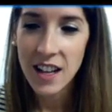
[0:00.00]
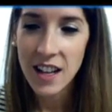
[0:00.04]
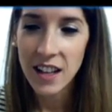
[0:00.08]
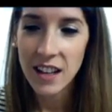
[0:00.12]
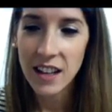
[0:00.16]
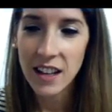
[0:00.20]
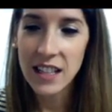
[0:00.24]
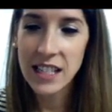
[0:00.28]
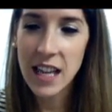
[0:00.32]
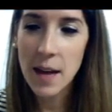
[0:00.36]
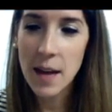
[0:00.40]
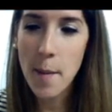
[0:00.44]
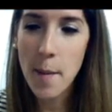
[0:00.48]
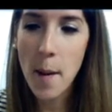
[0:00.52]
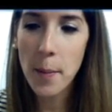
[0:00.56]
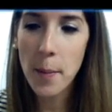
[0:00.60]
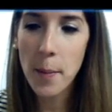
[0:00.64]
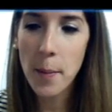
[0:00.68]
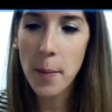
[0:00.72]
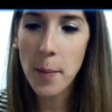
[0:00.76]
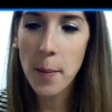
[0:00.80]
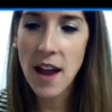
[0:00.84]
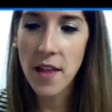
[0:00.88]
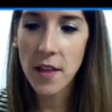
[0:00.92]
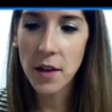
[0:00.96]
Let's come up
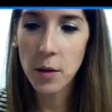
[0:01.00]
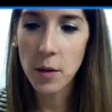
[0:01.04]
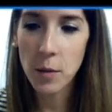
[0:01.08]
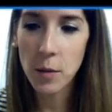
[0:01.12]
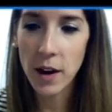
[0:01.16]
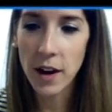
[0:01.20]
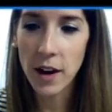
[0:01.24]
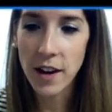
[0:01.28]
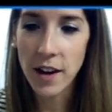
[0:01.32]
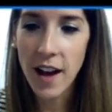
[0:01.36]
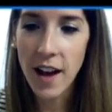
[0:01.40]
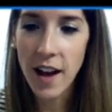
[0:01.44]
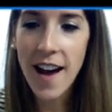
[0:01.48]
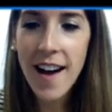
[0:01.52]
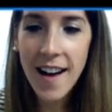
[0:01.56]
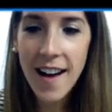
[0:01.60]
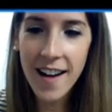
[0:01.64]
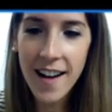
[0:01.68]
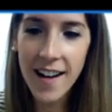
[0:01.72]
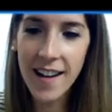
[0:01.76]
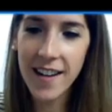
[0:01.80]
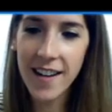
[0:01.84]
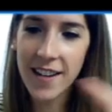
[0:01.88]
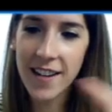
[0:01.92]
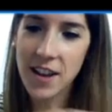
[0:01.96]
with another word.
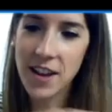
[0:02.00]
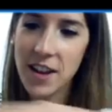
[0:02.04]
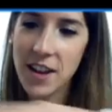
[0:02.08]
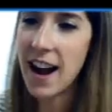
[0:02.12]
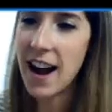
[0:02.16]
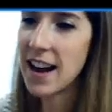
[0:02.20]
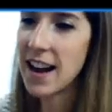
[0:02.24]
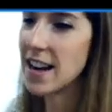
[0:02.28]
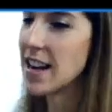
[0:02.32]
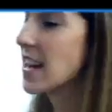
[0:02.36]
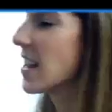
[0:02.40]
Oh, you got it,